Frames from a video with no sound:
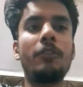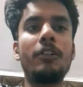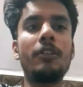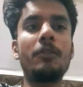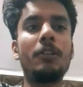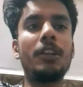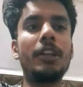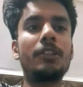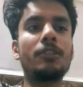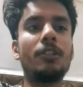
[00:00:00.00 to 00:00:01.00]
firewall
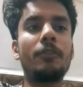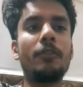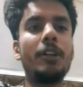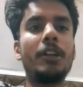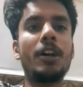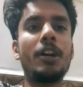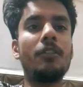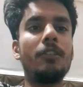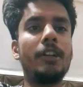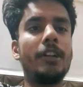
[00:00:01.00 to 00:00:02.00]
like software,
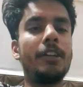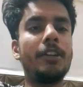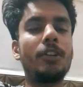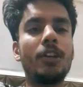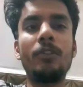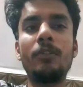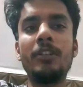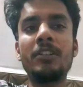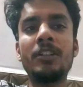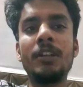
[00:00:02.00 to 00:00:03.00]
hardware and cloud
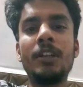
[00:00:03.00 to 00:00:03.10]
based